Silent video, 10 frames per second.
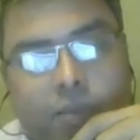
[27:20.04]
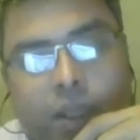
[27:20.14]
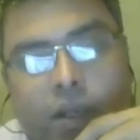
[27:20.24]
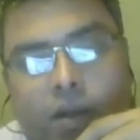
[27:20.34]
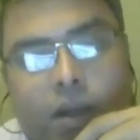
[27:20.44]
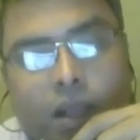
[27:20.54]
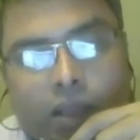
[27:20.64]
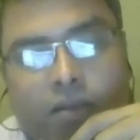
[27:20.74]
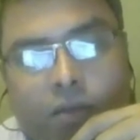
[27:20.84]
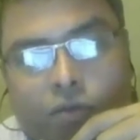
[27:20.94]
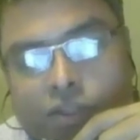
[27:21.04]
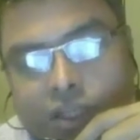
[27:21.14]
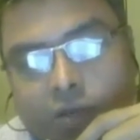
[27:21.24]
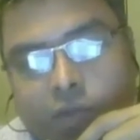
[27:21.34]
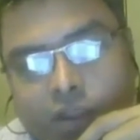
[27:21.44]
may not like to
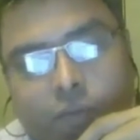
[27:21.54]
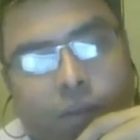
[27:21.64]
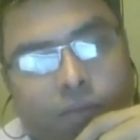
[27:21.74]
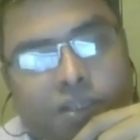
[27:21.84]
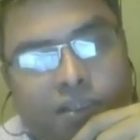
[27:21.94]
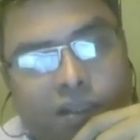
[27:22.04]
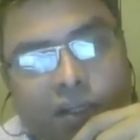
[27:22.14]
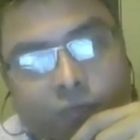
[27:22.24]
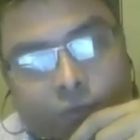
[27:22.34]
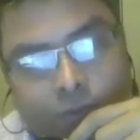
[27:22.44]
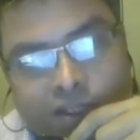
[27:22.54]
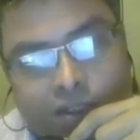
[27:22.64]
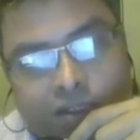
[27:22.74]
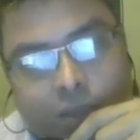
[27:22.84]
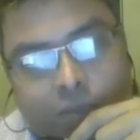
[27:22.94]
share with the members that
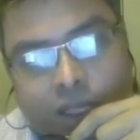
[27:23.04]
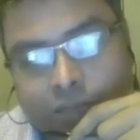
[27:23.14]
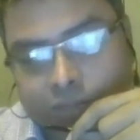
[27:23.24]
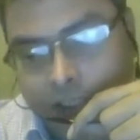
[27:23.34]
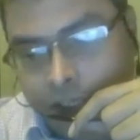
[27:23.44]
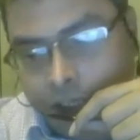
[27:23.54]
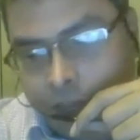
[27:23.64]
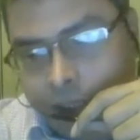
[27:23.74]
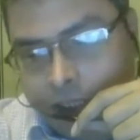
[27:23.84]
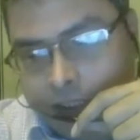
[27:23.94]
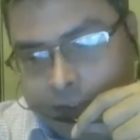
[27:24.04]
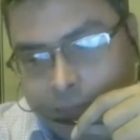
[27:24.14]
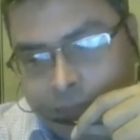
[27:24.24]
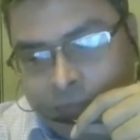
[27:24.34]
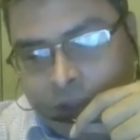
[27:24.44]
information sometimes, because
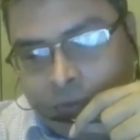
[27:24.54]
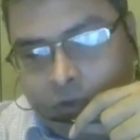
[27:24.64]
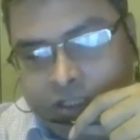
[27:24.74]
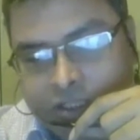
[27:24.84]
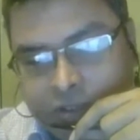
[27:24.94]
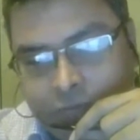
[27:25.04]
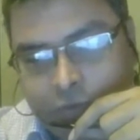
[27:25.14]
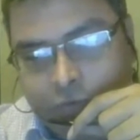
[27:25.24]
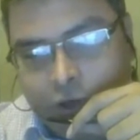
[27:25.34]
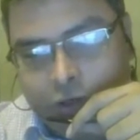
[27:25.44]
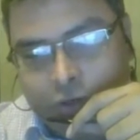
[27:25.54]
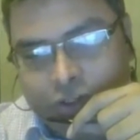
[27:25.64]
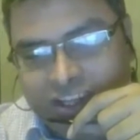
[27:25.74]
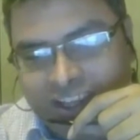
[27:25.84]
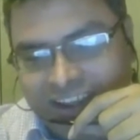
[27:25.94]
once if you want to
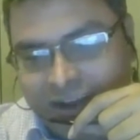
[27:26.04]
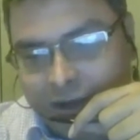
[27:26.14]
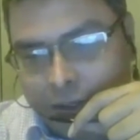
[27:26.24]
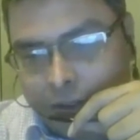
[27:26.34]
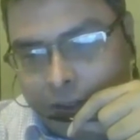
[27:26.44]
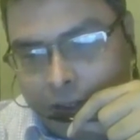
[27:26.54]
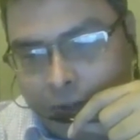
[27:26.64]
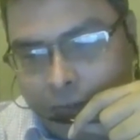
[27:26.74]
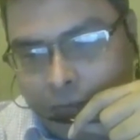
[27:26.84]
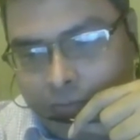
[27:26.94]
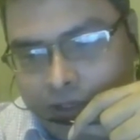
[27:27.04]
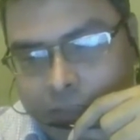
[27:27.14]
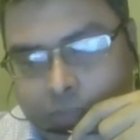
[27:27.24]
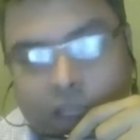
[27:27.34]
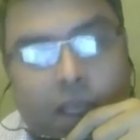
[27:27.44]
share,
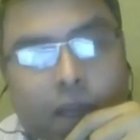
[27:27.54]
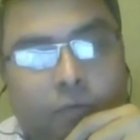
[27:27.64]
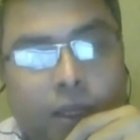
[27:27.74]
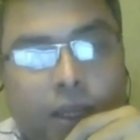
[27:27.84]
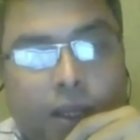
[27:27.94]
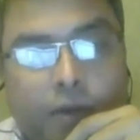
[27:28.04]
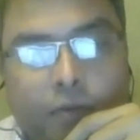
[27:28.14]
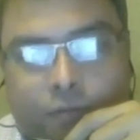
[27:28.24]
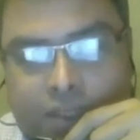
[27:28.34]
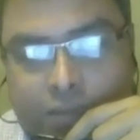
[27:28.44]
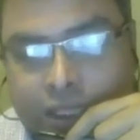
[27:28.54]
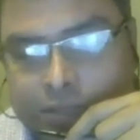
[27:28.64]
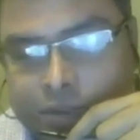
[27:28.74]
it may have a kind of sometimes